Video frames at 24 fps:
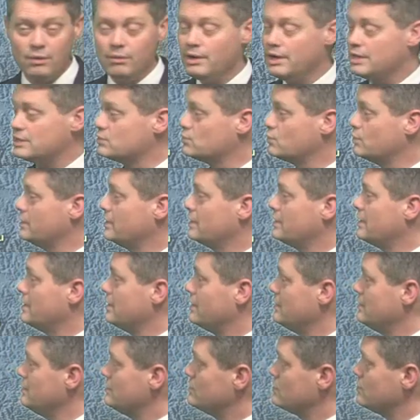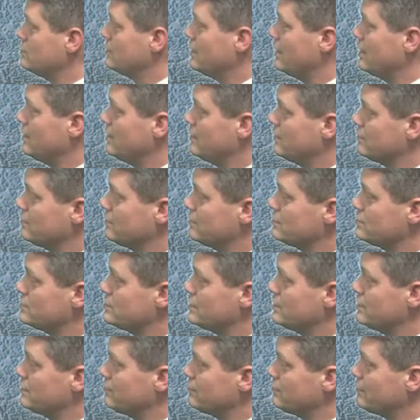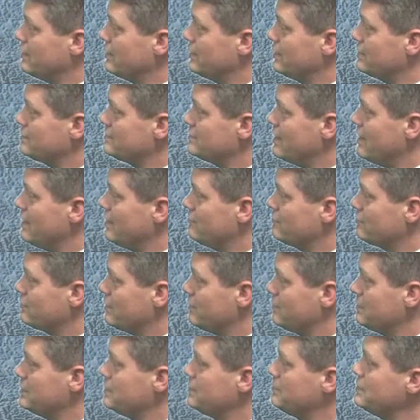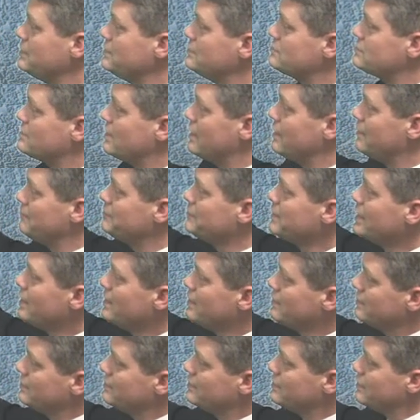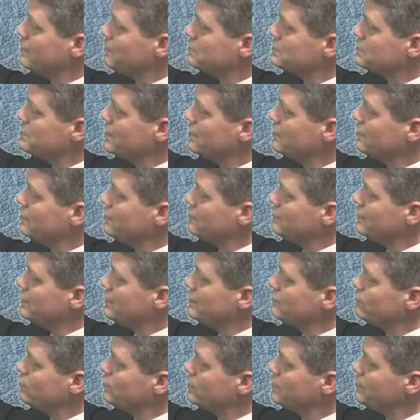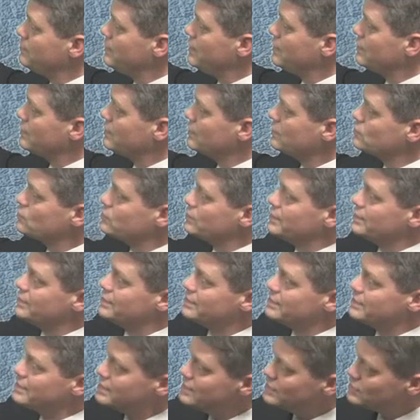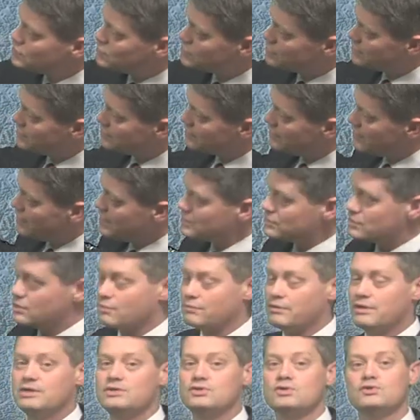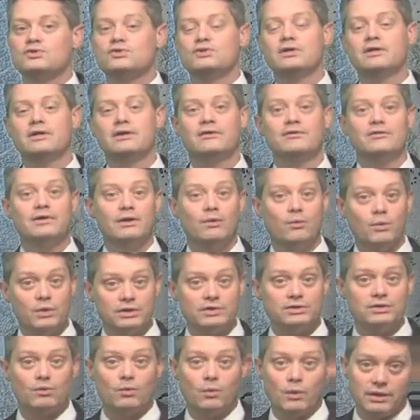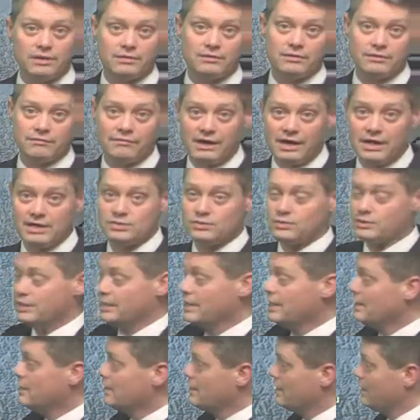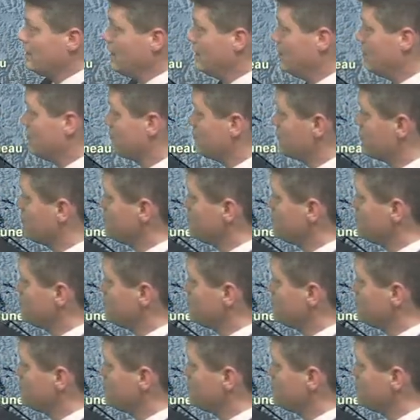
as we get into that Thursday to Friday time frame. In the meantime, the Upper Tanana Valley, 40-mile country, and the eastern Alaska Range are still under a winter weather advisory. Now, for